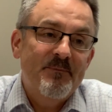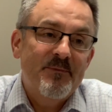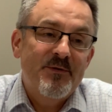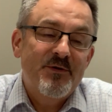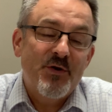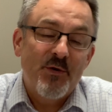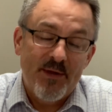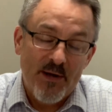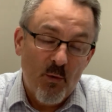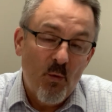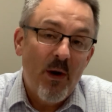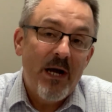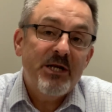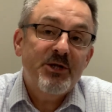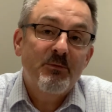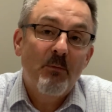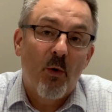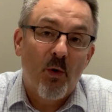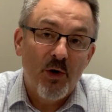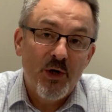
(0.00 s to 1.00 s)
So there
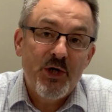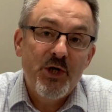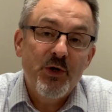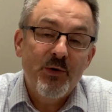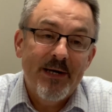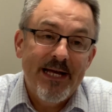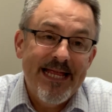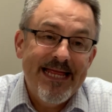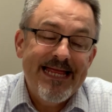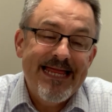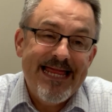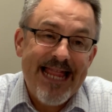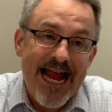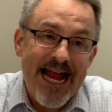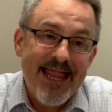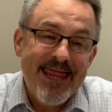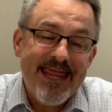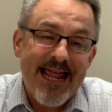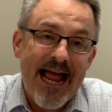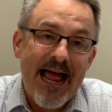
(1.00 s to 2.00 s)
was more to it
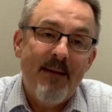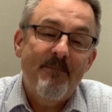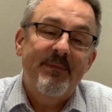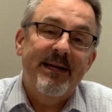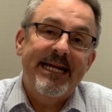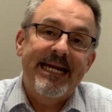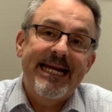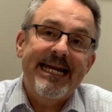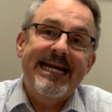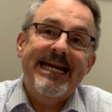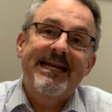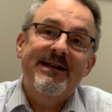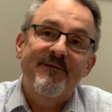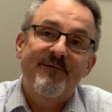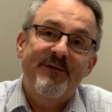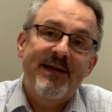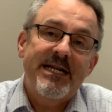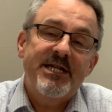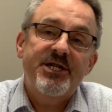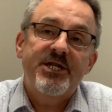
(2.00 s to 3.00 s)
than that, but he
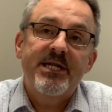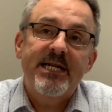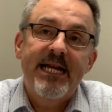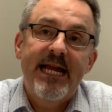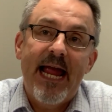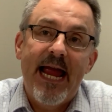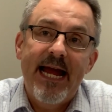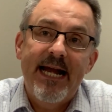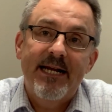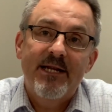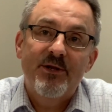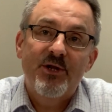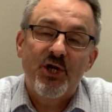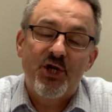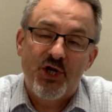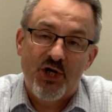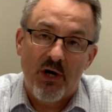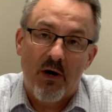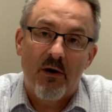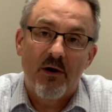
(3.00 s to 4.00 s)
investigated the
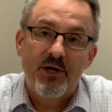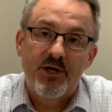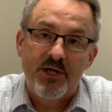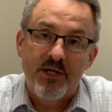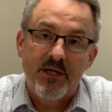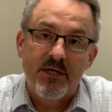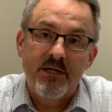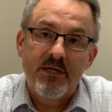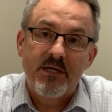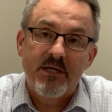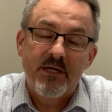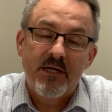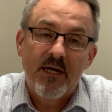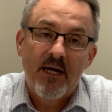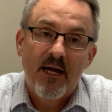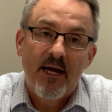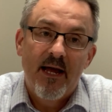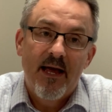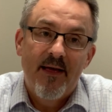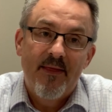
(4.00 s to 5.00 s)
charges
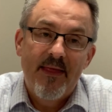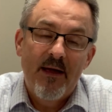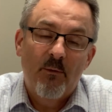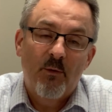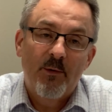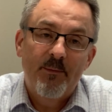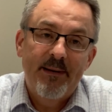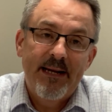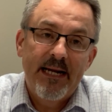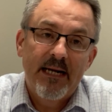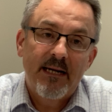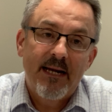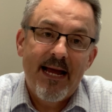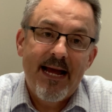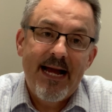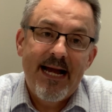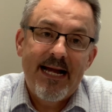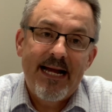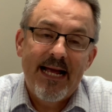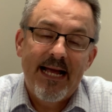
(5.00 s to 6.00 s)
that were being
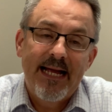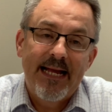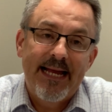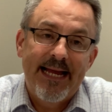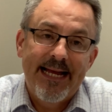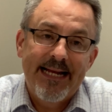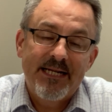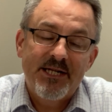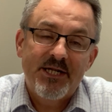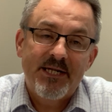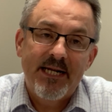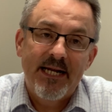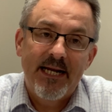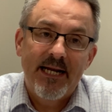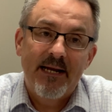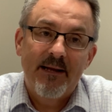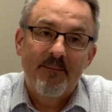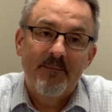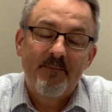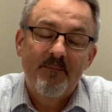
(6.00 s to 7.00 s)
laid against
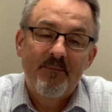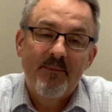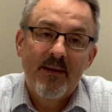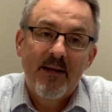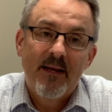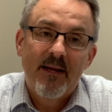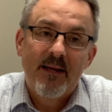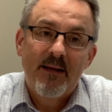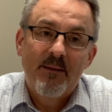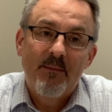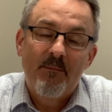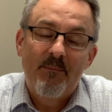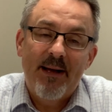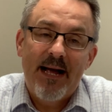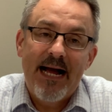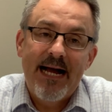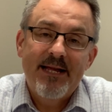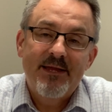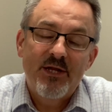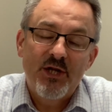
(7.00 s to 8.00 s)
him
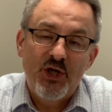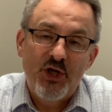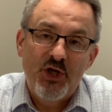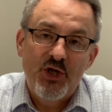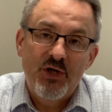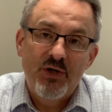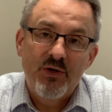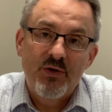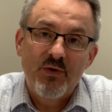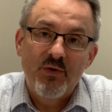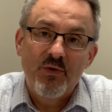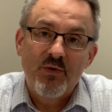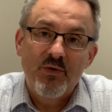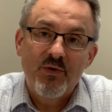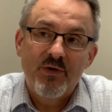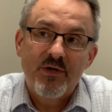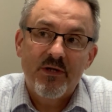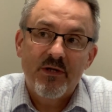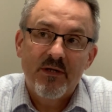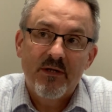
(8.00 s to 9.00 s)
by the
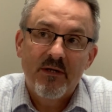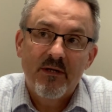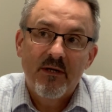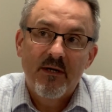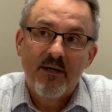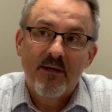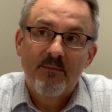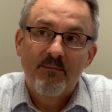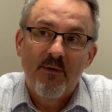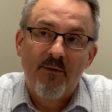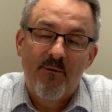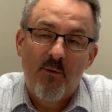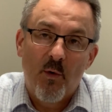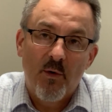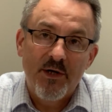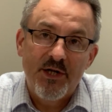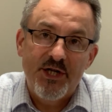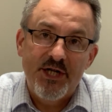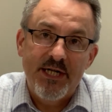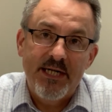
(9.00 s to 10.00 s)
Jews
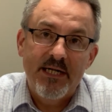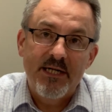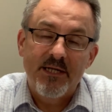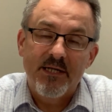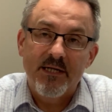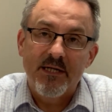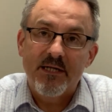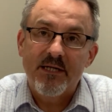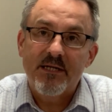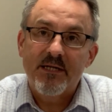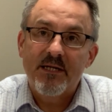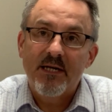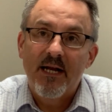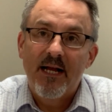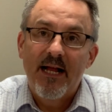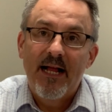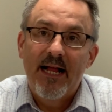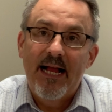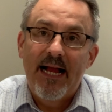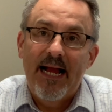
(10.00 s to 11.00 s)
before Jesus.
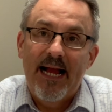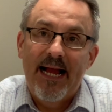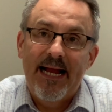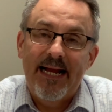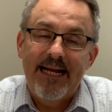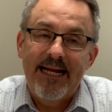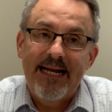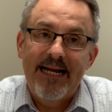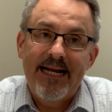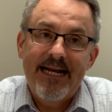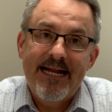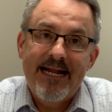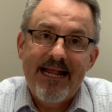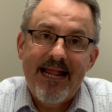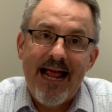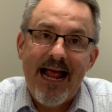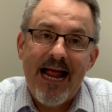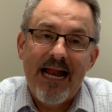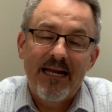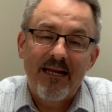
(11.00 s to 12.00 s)
And in
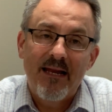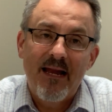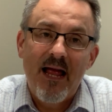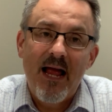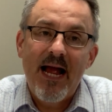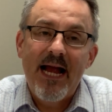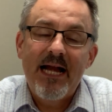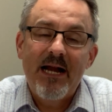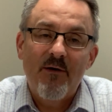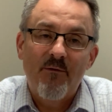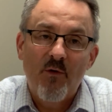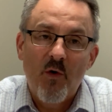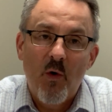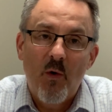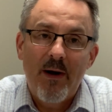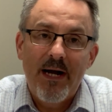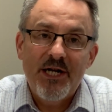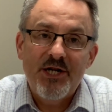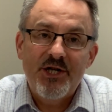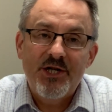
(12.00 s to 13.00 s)
that line of
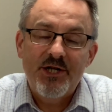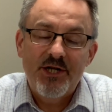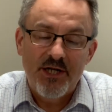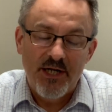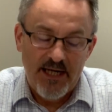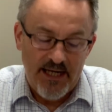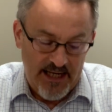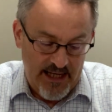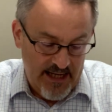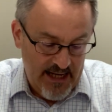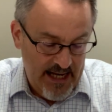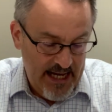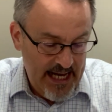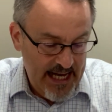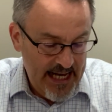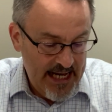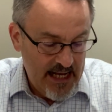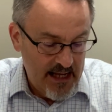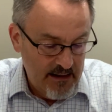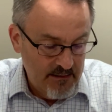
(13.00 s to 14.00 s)
questioning,
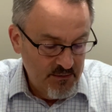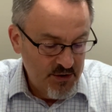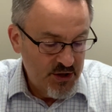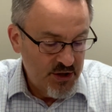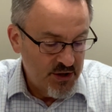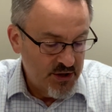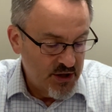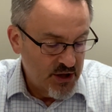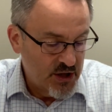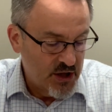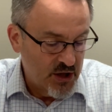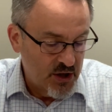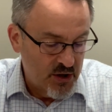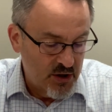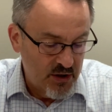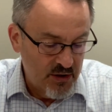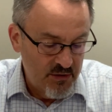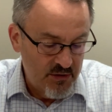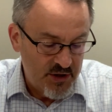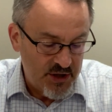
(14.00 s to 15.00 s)
he comes to the
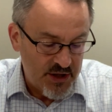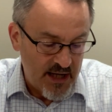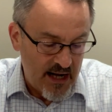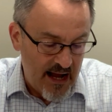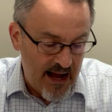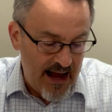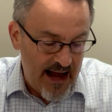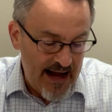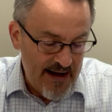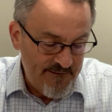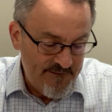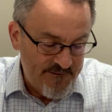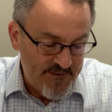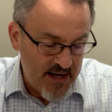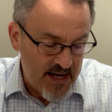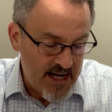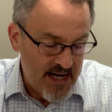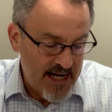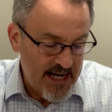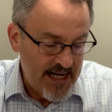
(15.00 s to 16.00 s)
conclusion, I
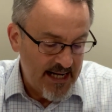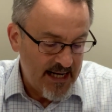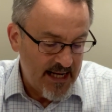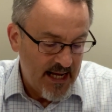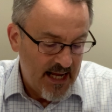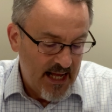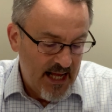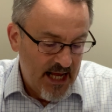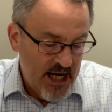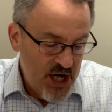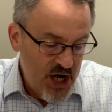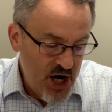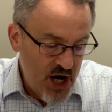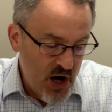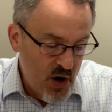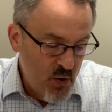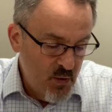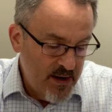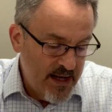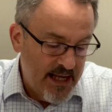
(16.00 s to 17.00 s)
find
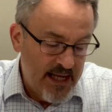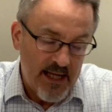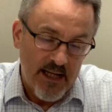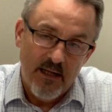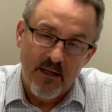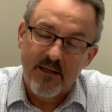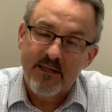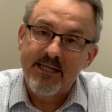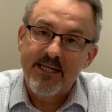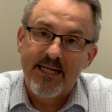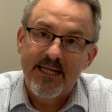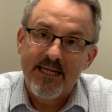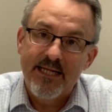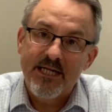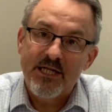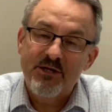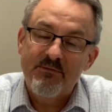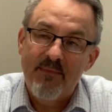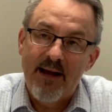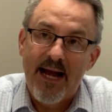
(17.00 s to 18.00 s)
no guilt in
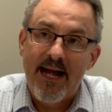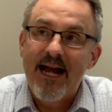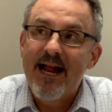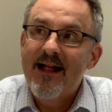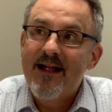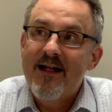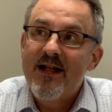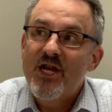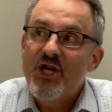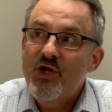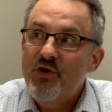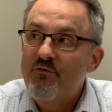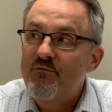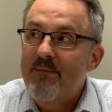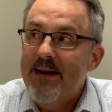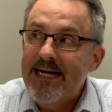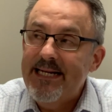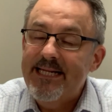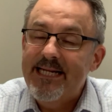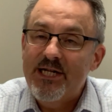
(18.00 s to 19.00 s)
this man. You've
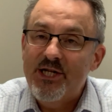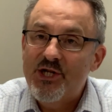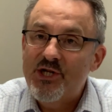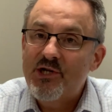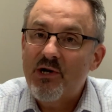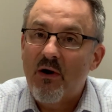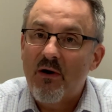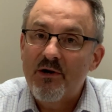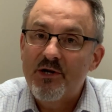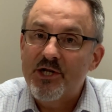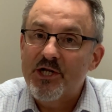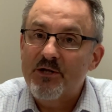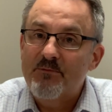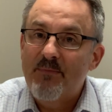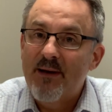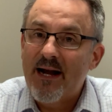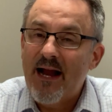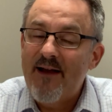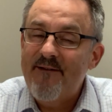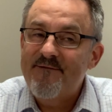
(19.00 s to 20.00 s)
made these charges,
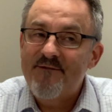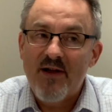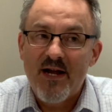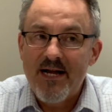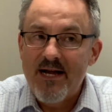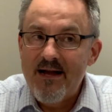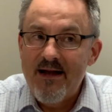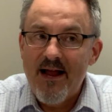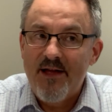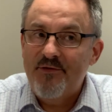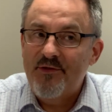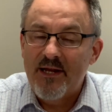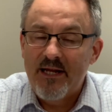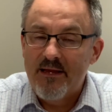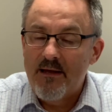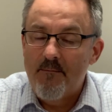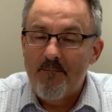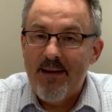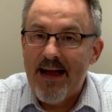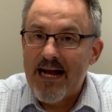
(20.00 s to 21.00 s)
but I find nothing
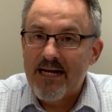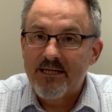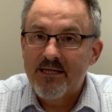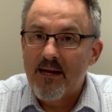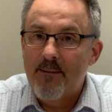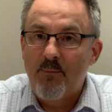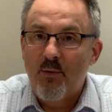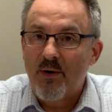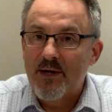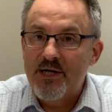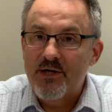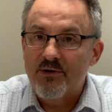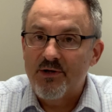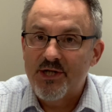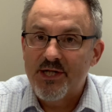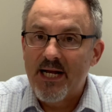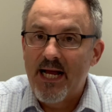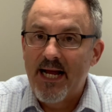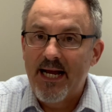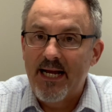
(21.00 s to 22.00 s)
that backs up what you're
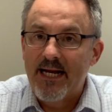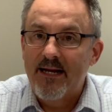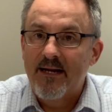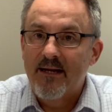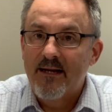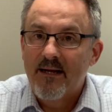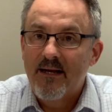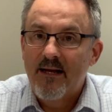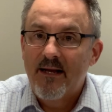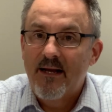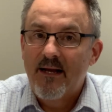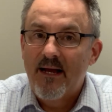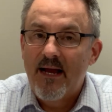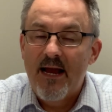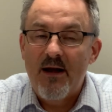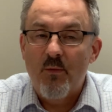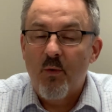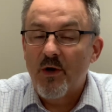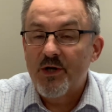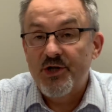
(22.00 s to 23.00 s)
saying
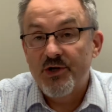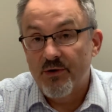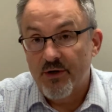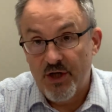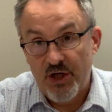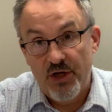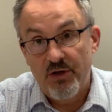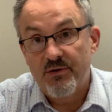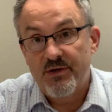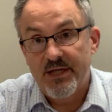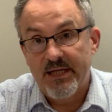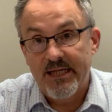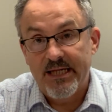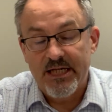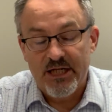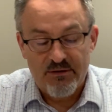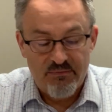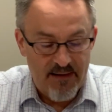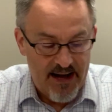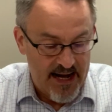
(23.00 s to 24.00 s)
and what you're accusing
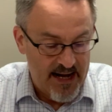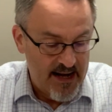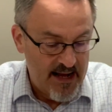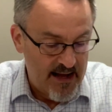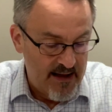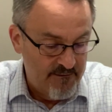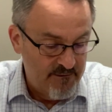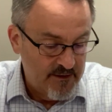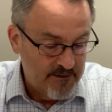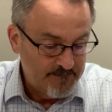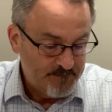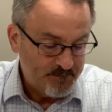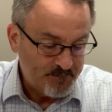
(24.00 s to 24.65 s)
this man of.